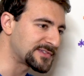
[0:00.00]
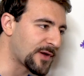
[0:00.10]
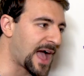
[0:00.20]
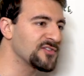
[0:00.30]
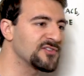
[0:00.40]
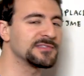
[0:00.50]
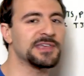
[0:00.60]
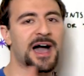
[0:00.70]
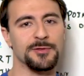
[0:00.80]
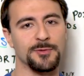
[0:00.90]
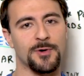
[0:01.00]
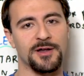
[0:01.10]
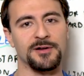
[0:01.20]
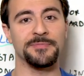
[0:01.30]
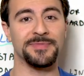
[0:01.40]
It's your actions out of the
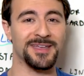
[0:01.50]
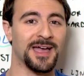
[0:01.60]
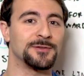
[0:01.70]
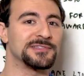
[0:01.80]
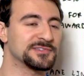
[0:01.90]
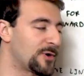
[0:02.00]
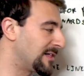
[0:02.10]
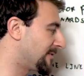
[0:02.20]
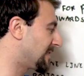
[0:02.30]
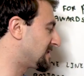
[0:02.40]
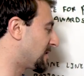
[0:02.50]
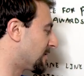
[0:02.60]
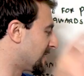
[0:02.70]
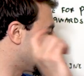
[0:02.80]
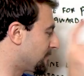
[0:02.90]
water that got you disqualified.
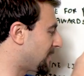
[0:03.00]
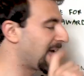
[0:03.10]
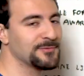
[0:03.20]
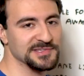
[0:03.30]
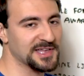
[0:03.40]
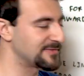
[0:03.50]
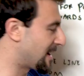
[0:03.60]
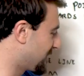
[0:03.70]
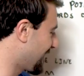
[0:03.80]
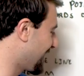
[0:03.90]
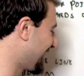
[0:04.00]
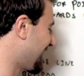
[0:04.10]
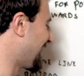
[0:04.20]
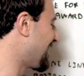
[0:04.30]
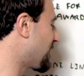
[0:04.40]
So behave yourselves out there.
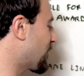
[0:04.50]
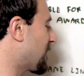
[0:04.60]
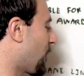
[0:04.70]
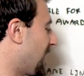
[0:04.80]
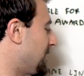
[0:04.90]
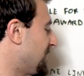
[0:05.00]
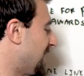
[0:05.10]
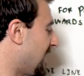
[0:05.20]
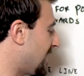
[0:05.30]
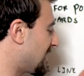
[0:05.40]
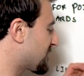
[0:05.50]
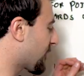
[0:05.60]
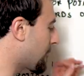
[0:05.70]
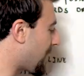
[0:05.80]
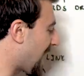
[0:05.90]
The third point is from